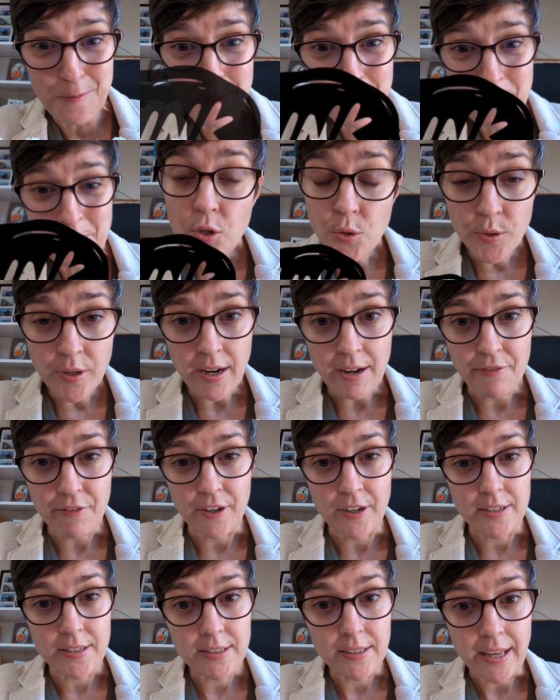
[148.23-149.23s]
newer
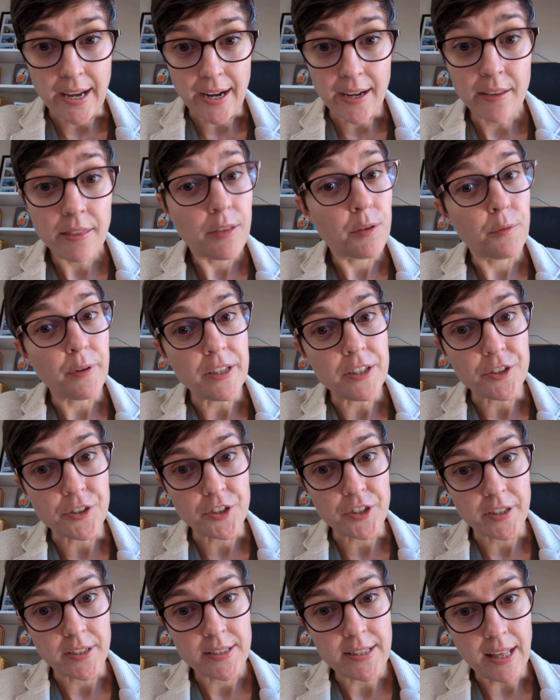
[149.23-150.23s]
efforts like the Research
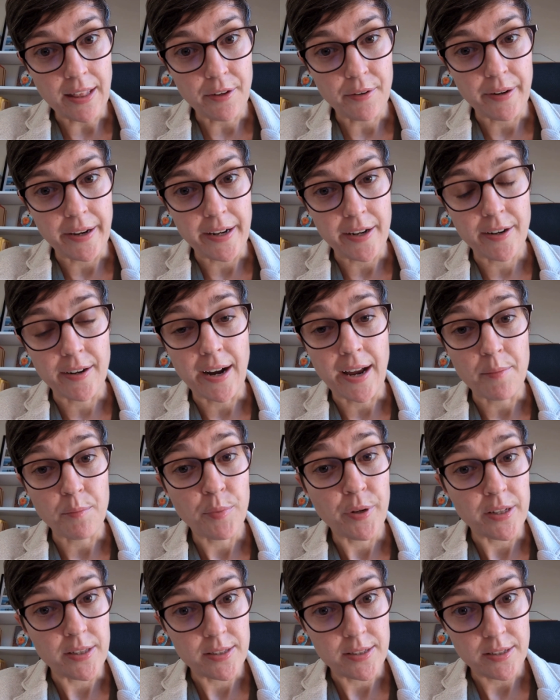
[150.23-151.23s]
Accelerator at
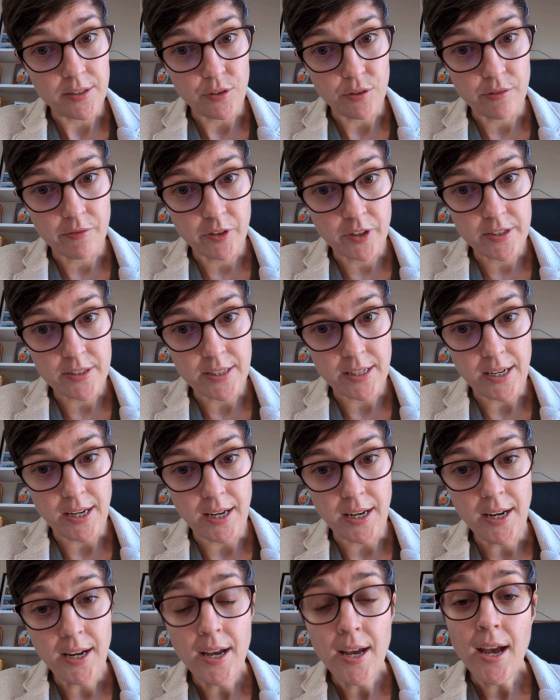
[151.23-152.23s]
Princeton
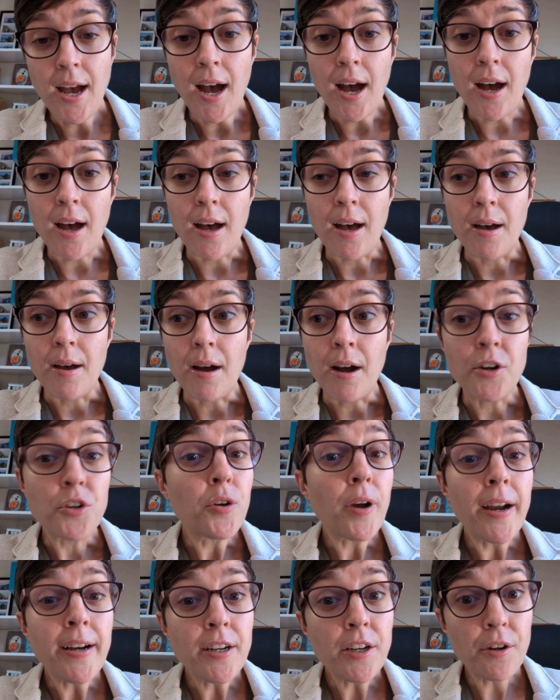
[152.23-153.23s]
University are
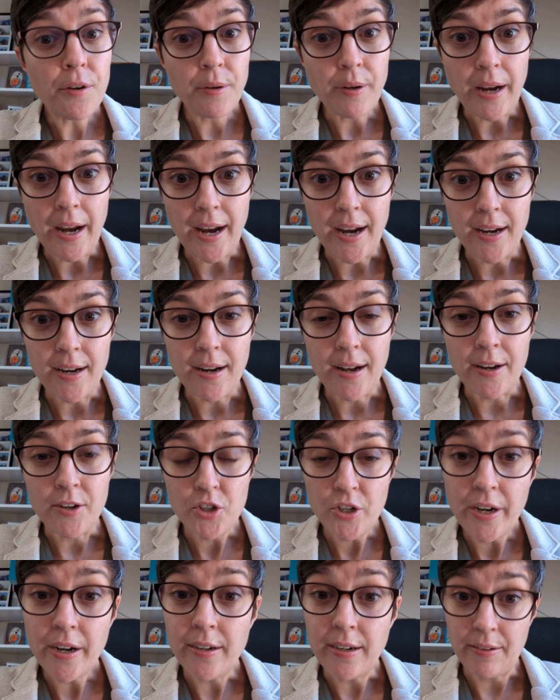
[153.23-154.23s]
trying to create a
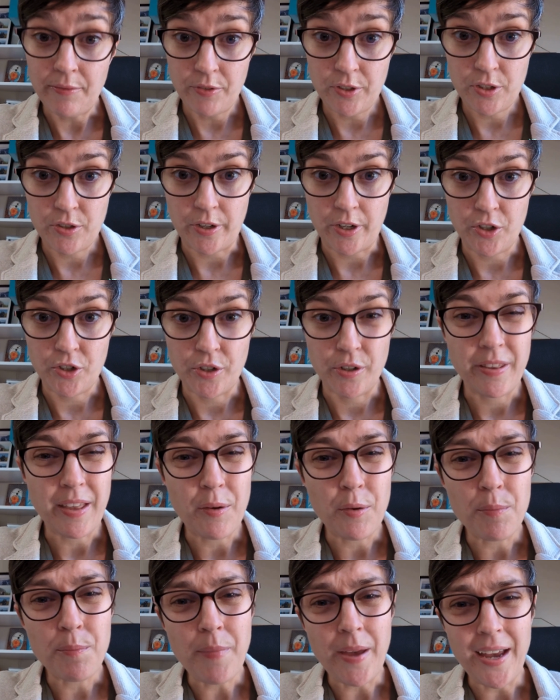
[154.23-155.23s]
shared infrastructure that
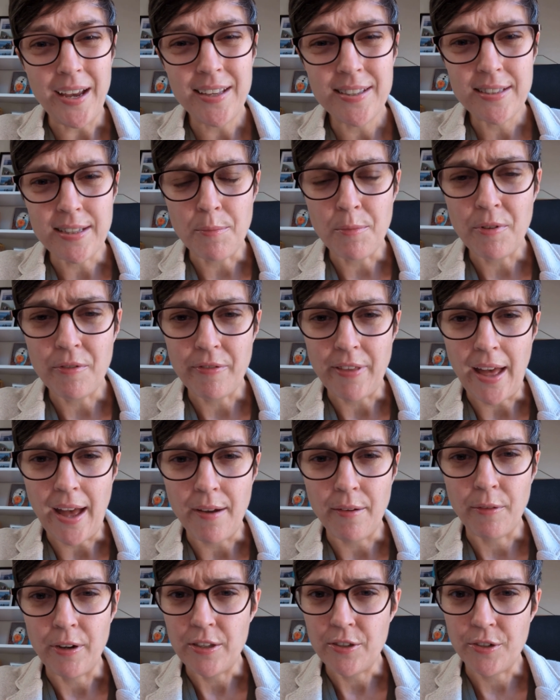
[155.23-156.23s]
would make some of that
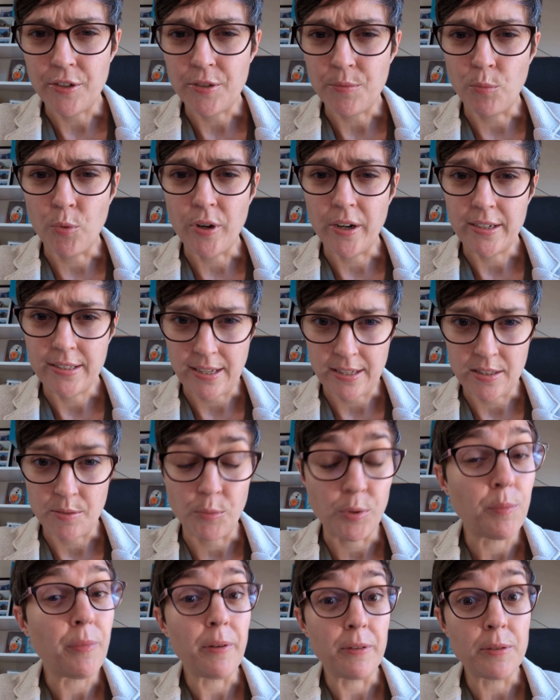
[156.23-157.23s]
research more accessible,
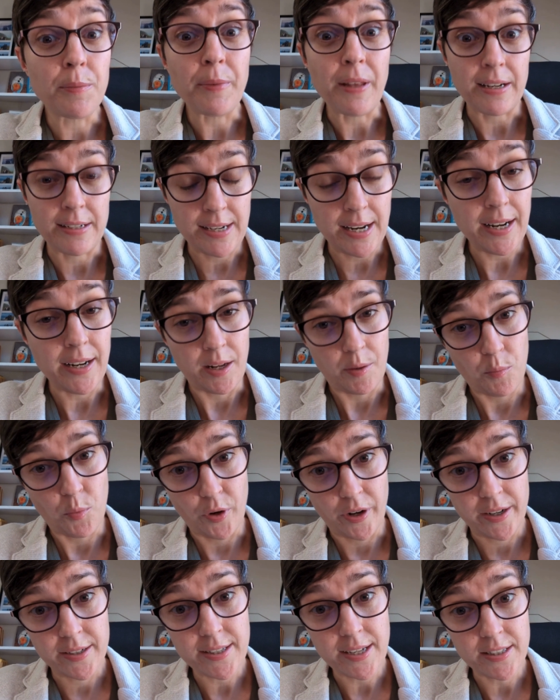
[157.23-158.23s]
some of that data more
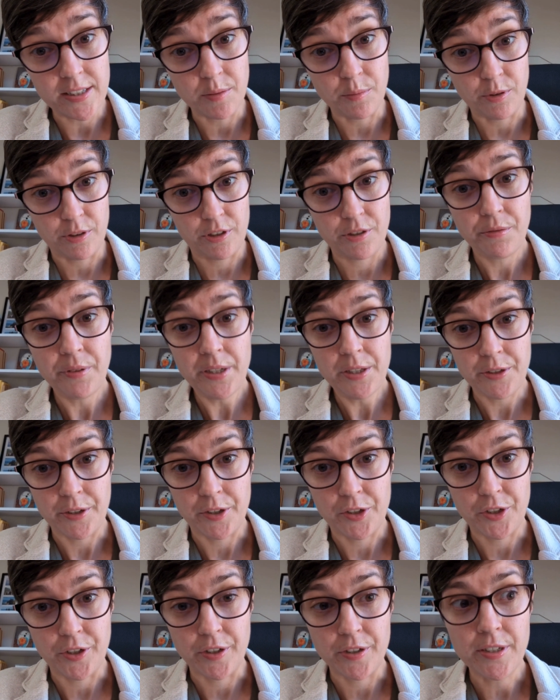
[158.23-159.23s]
accessible to
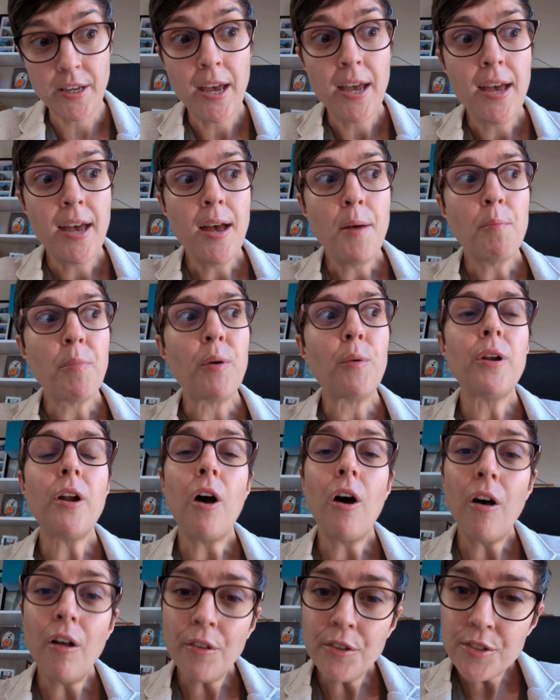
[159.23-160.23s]
researchers, but would
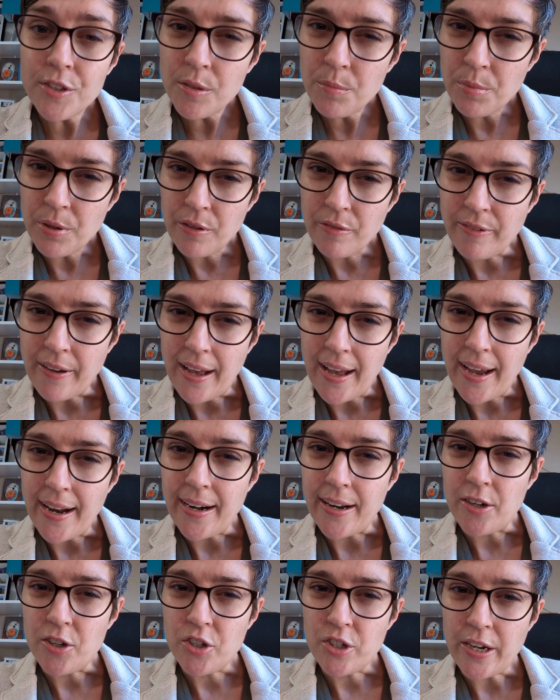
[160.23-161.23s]
also provide
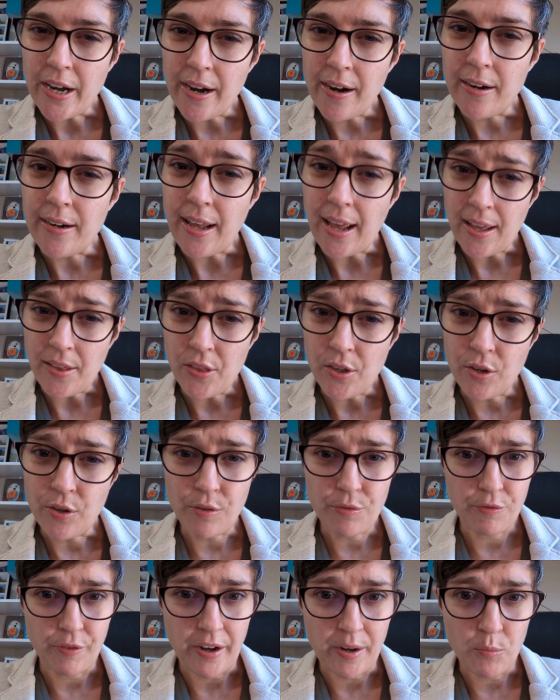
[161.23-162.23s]
a shared ethical
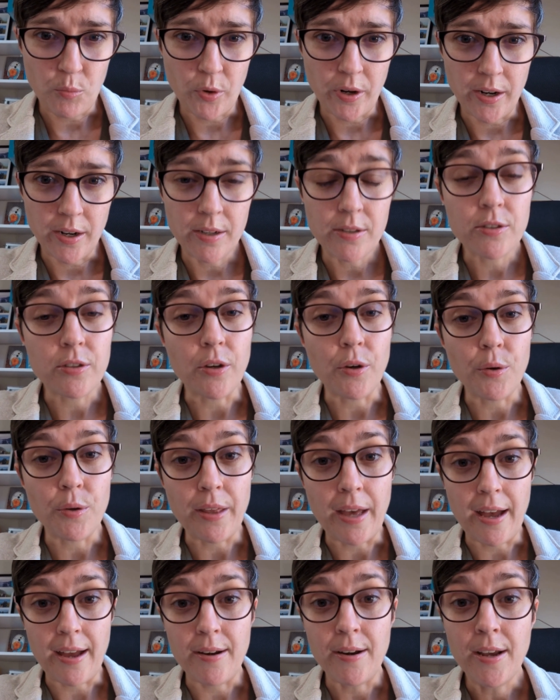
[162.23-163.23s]
framework so
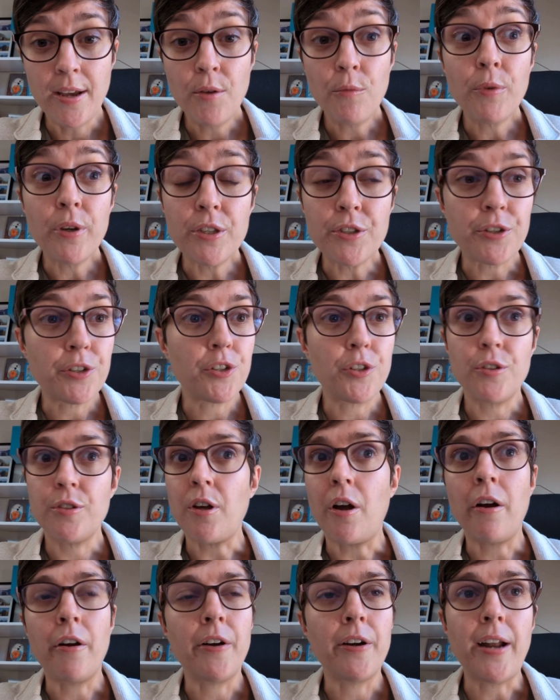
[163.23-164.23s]
that researchers
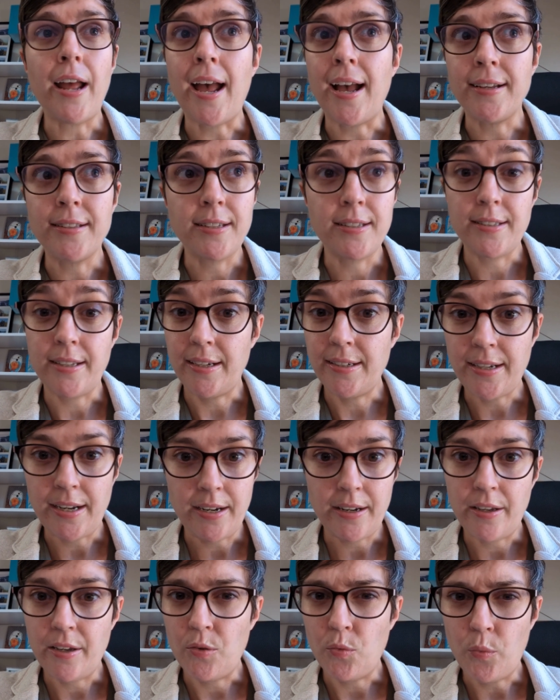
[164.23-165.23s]
aren't accessing
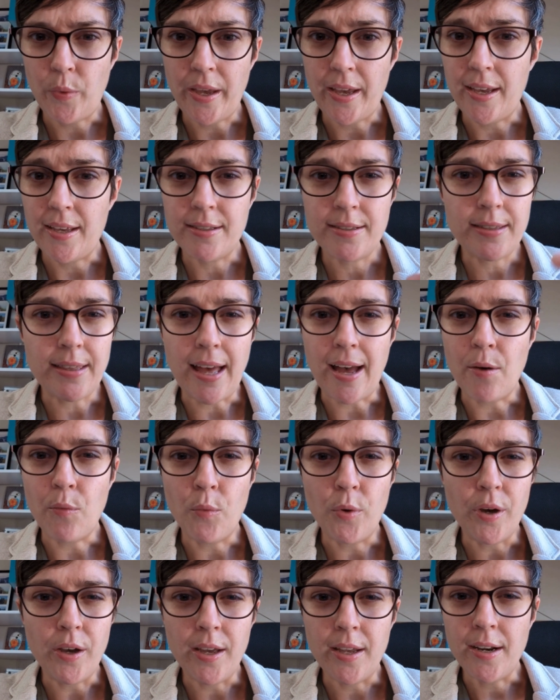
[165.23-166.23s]
data in ways that
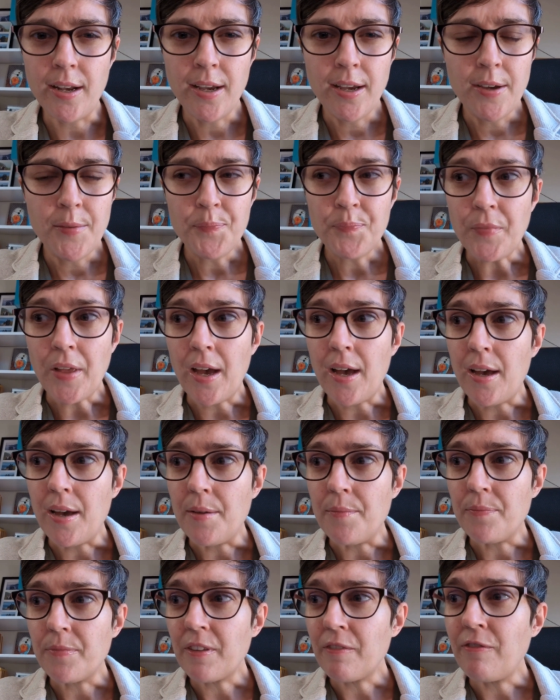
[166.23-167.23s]
would
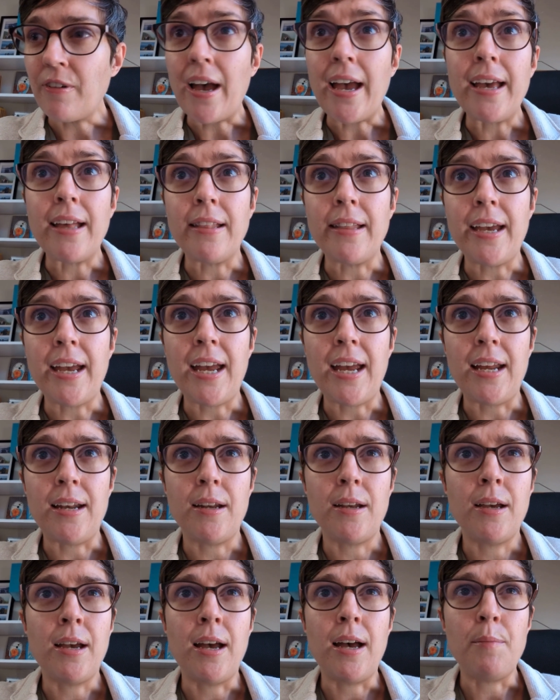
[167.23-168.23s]
violate
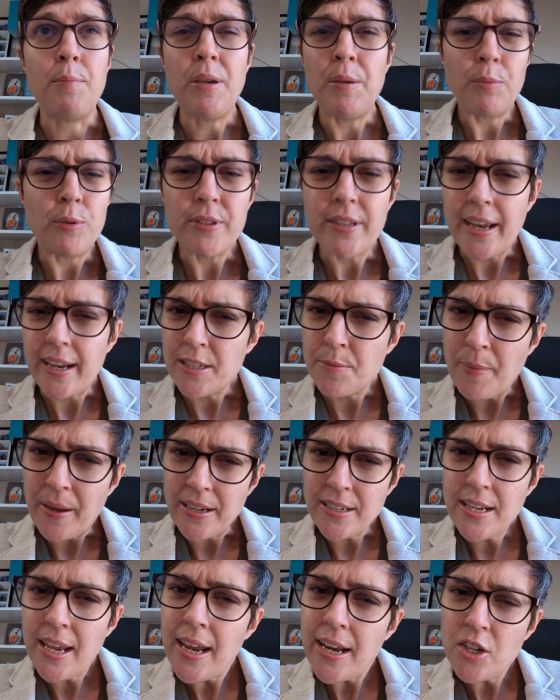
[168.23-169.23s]
people's
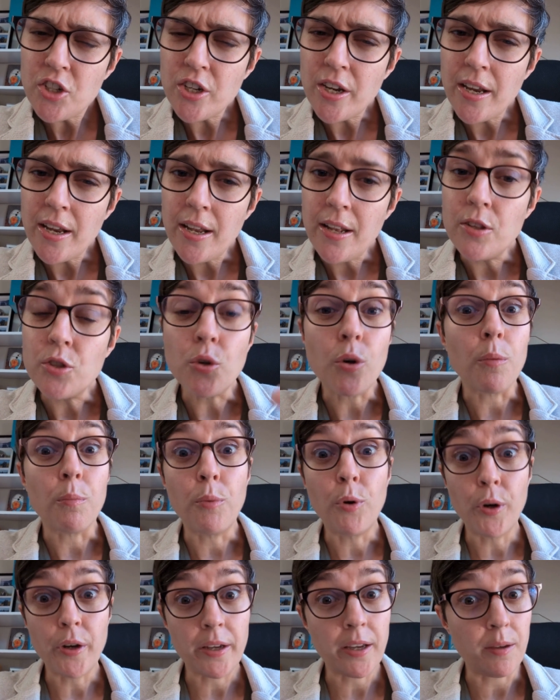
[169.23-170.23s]
expectations or
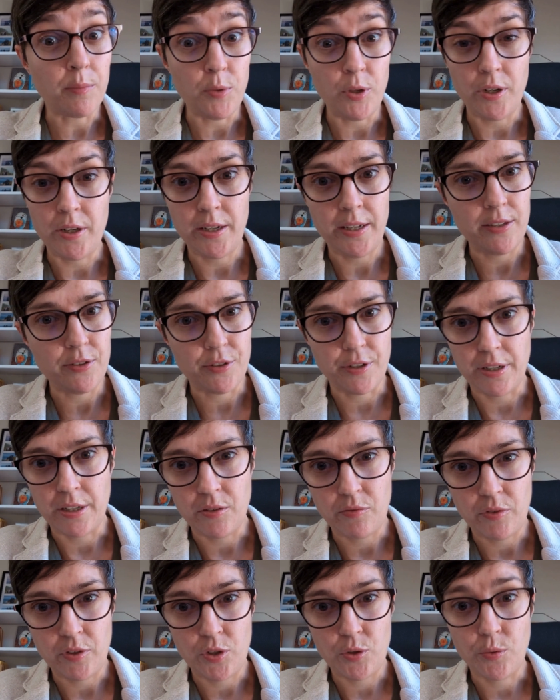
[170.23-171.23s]
put communities or
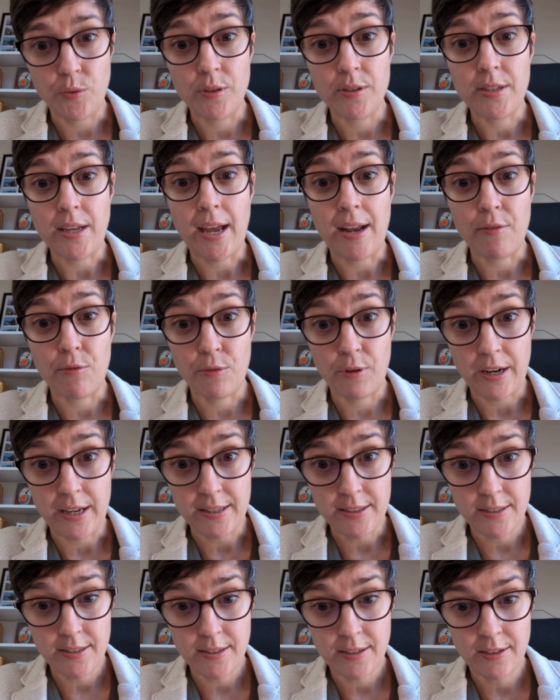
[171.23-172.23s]
individuals at
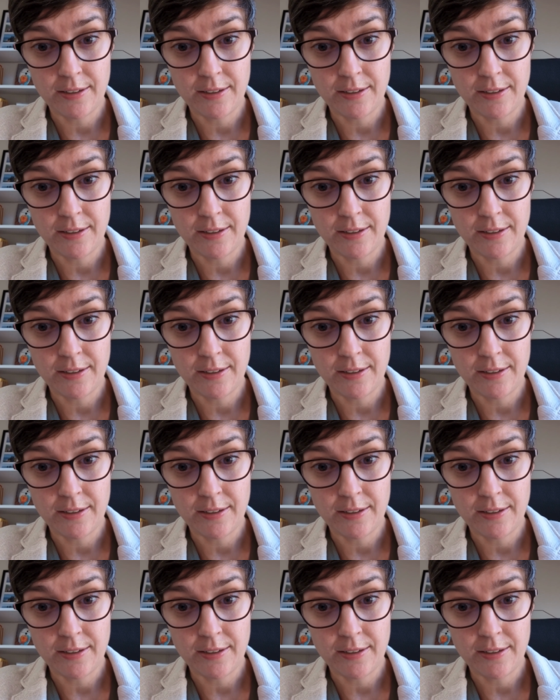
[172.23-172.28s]
risk.